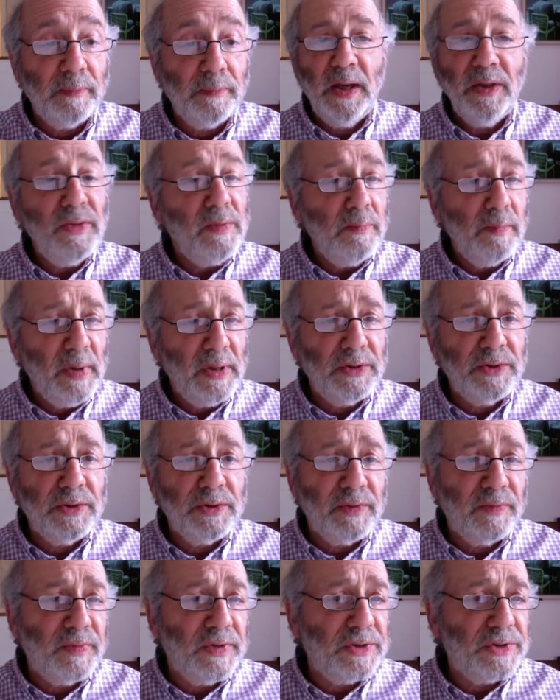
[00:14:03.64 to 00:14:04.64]
In the
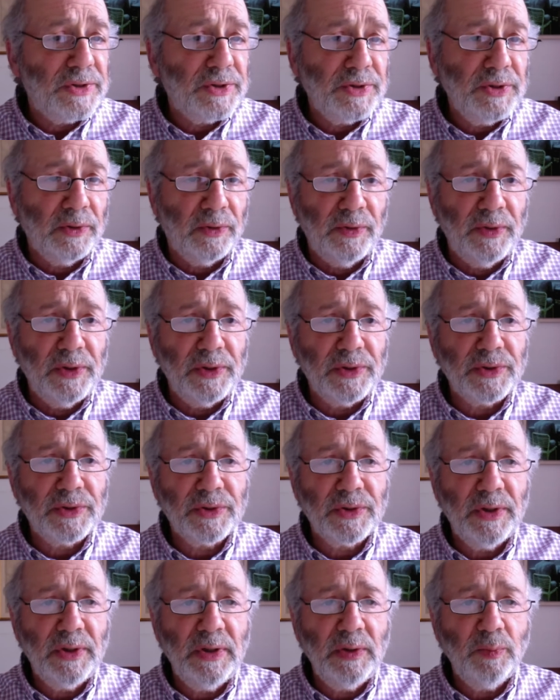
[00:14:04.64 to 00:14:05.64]
midst of this
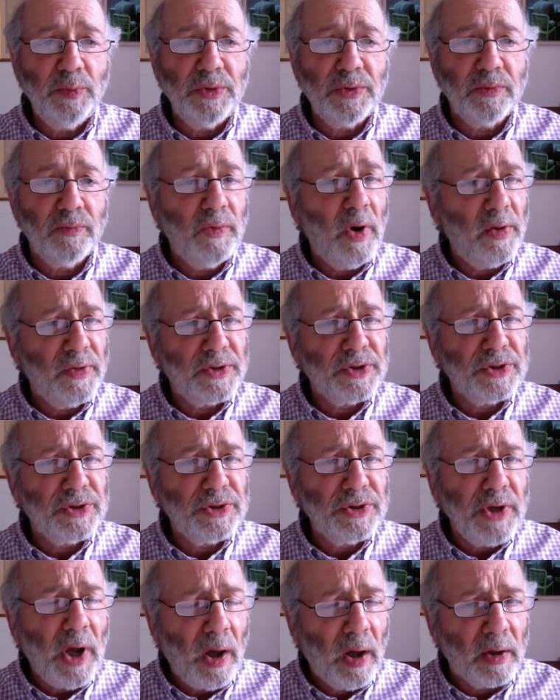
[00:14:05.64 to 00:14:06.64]
stillness it was rather
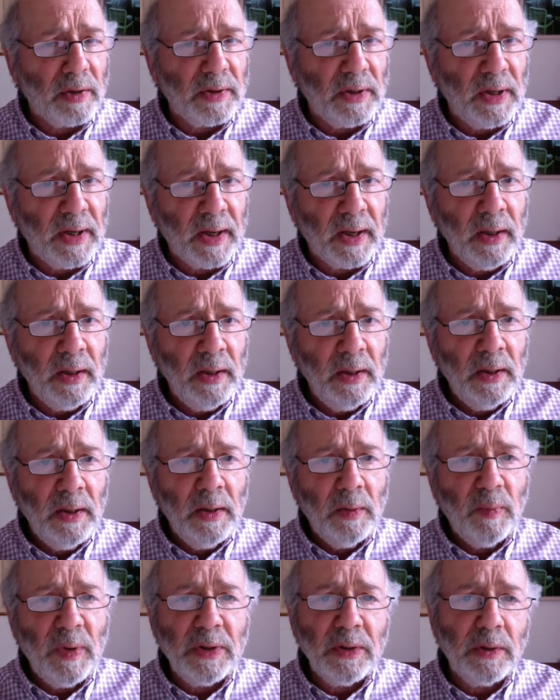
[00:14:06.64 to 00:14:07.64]
startling
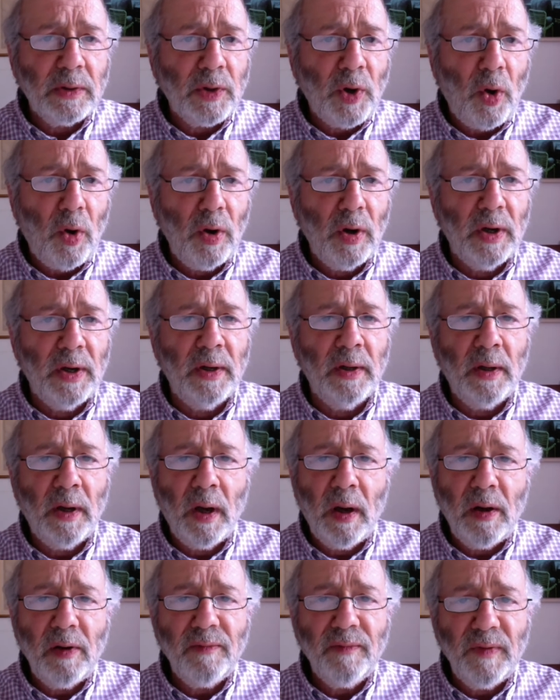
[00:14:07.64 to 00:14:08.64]
when Colin
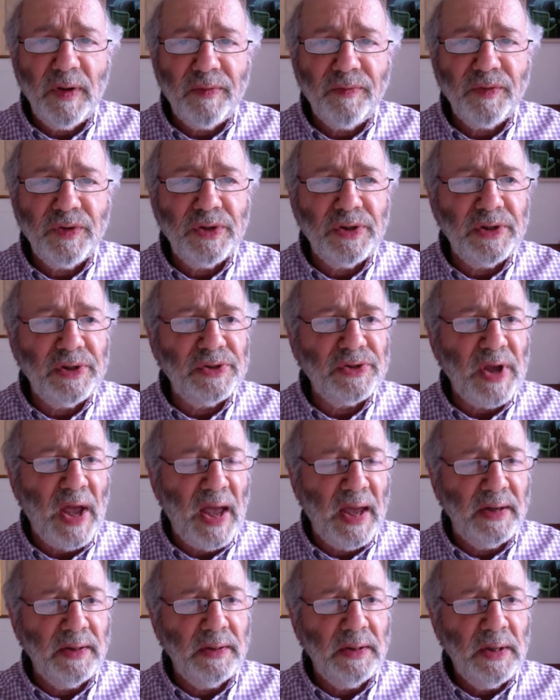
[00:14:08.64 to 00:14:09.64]
half lifted his
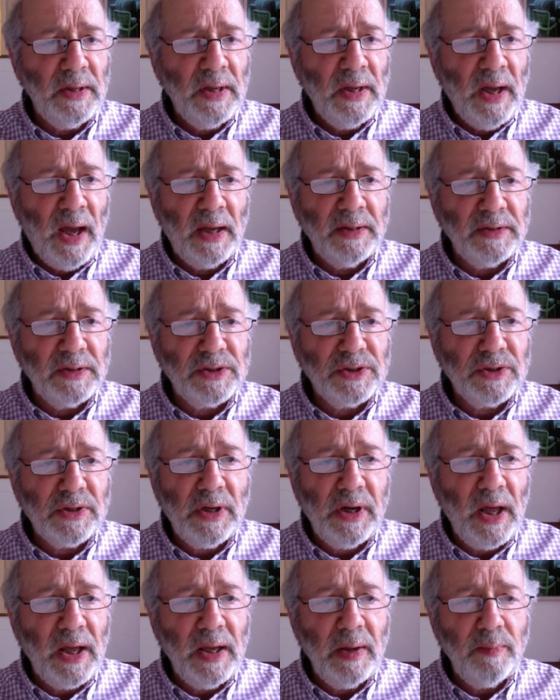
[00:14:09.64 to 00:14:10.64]
head and
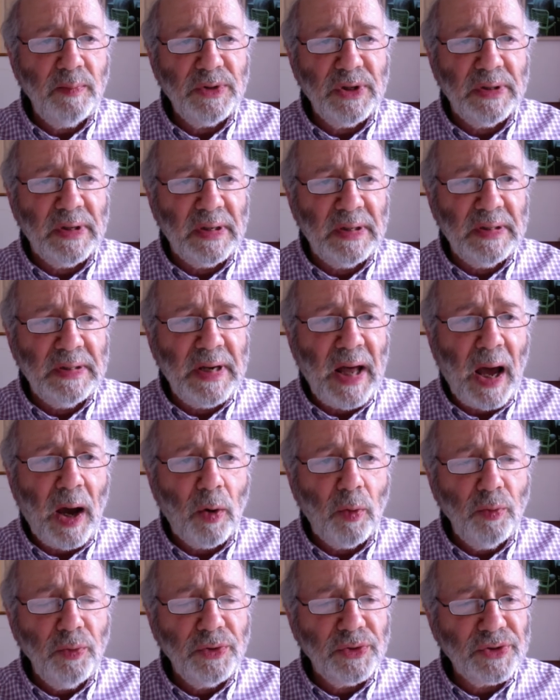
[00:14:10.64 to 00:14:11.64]
exclaimed in a
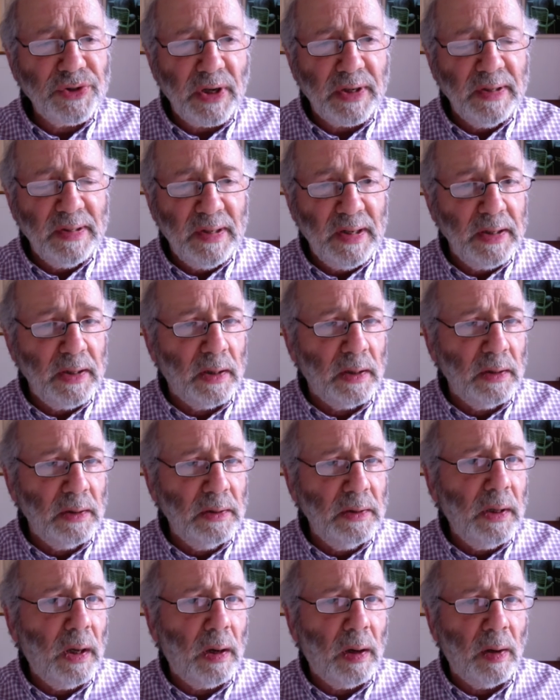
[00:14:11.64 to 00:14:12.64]
loud, suddenly
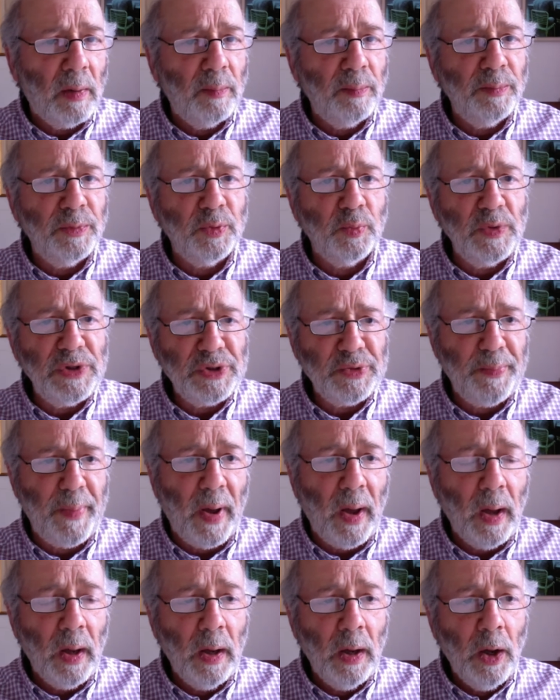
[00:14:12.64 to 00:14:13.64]
alarmed
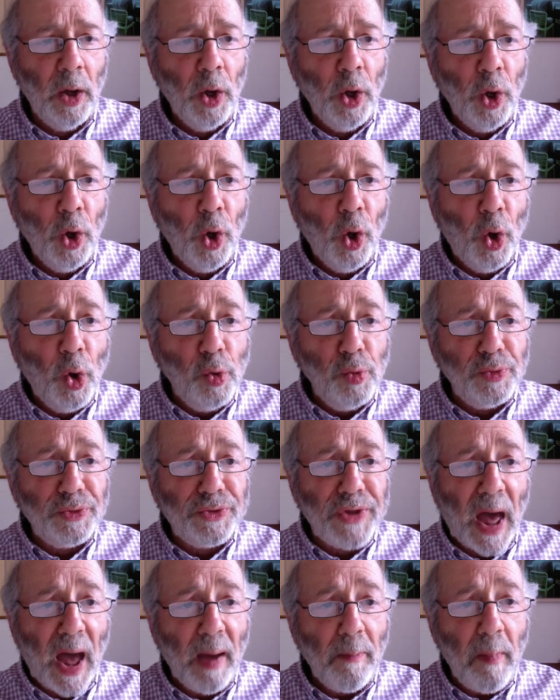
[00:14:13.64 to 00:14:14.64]
whisper, "Who's
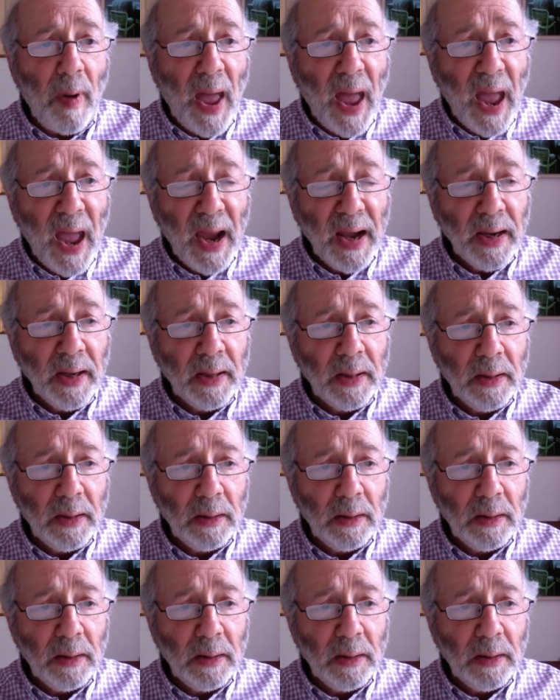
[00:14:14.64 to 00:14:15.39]
that man?"